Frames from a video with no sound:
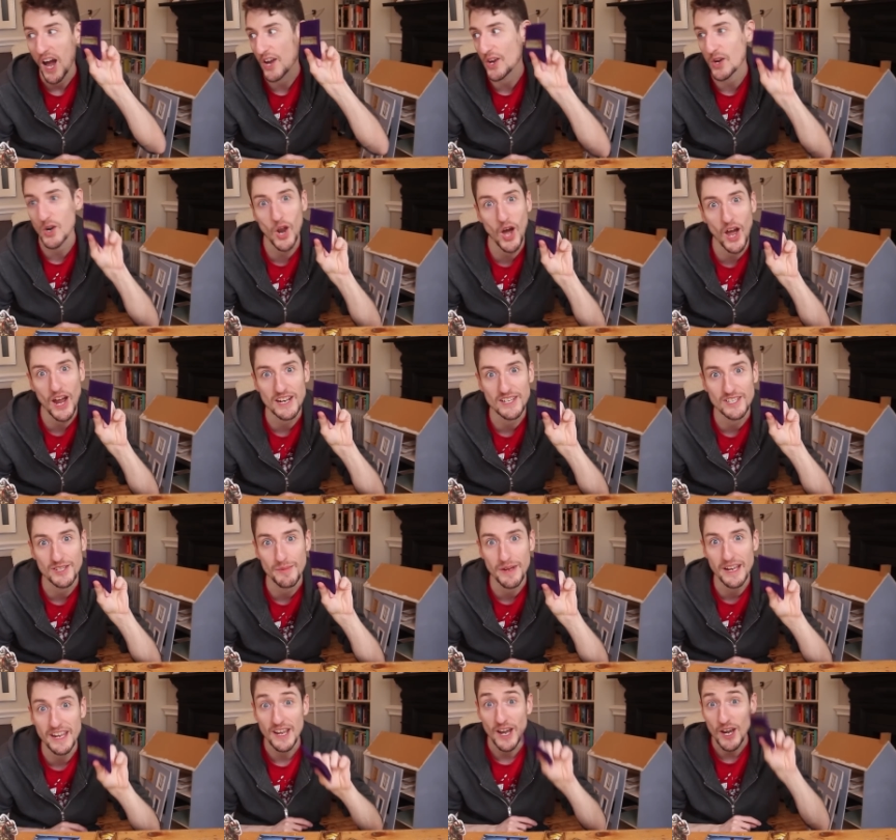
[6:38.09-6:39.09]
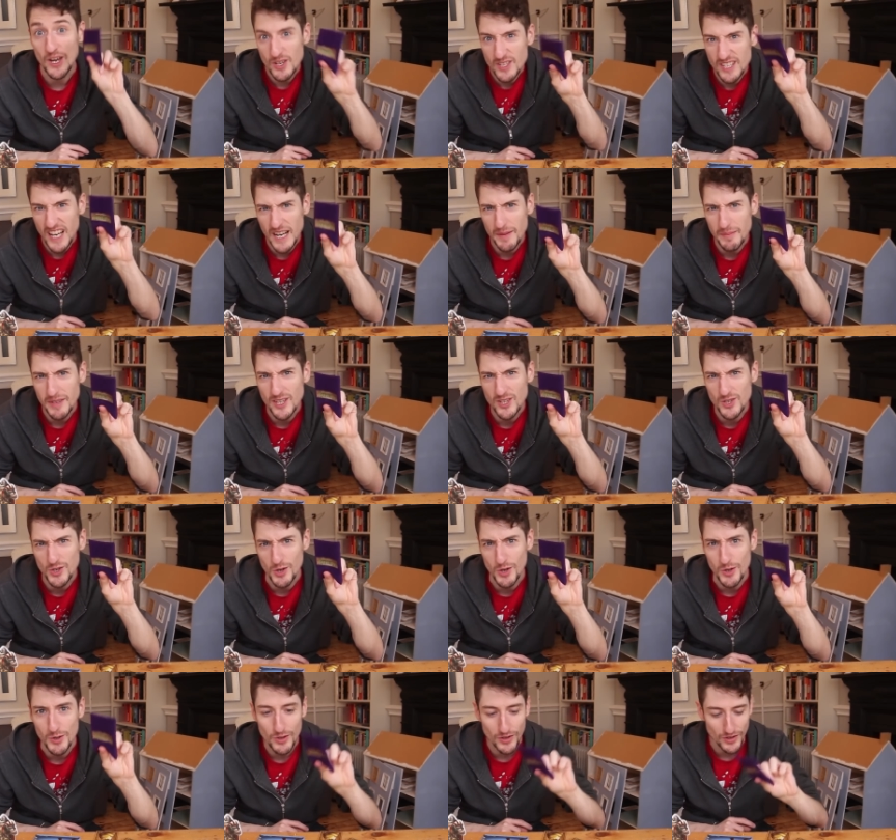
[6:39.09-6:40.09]
Are you lying to me? Are you telling me the
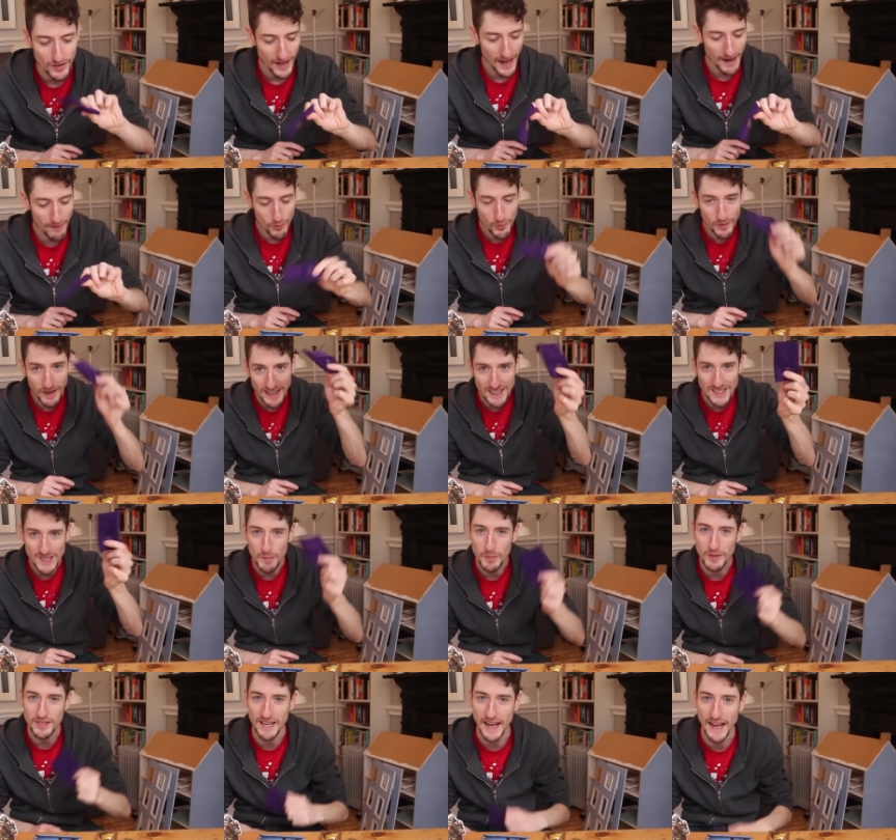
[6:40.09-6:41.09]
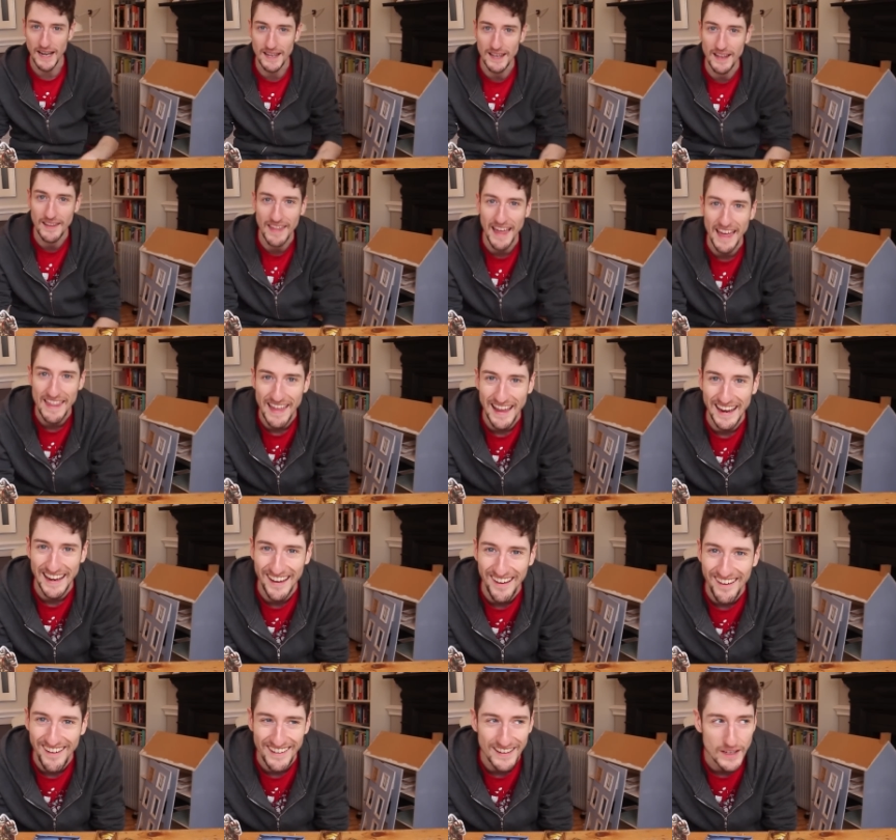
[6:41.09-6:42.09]
truth? Everyone gets to pretend that they're that
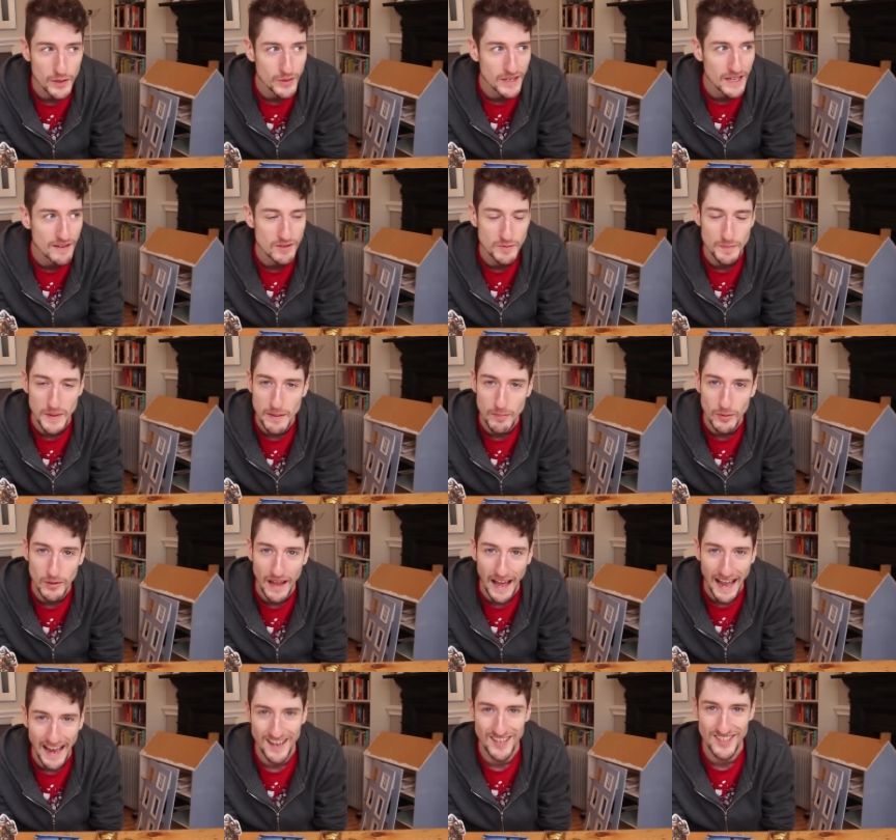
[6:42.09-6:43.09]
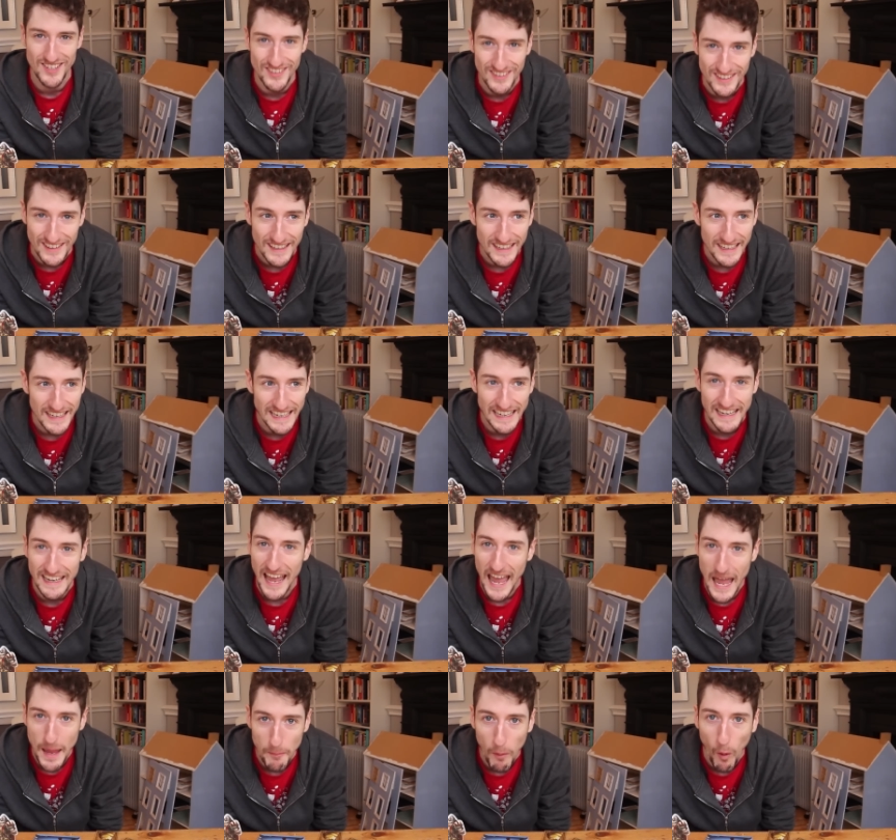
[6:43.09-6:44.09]
guy who gives people hassle in
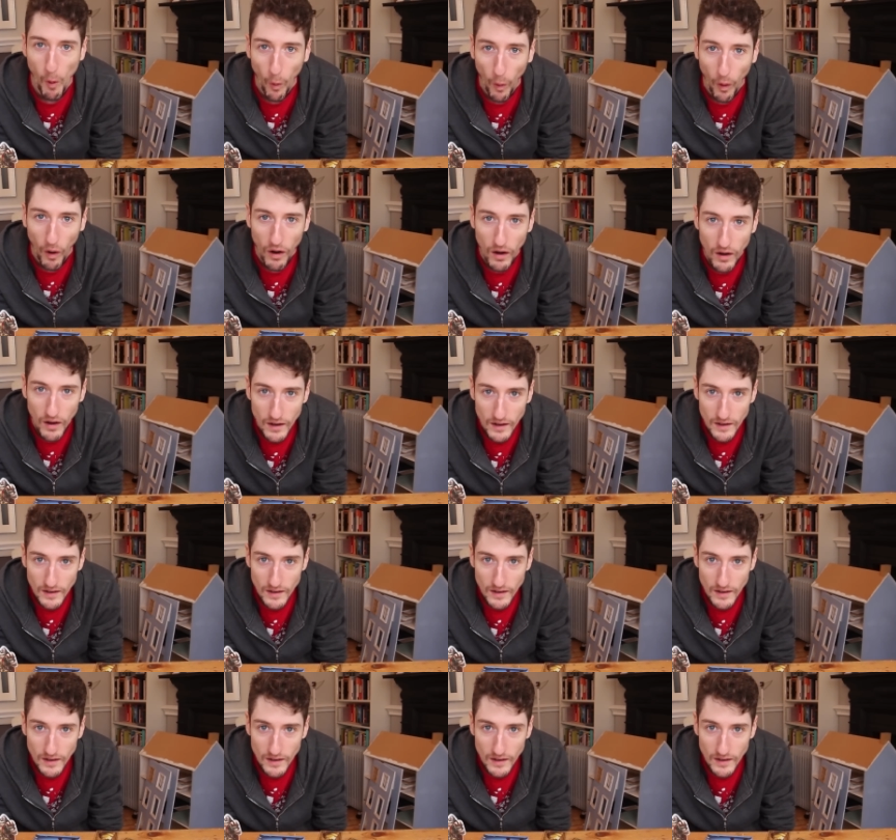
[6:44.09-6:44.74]
an airport.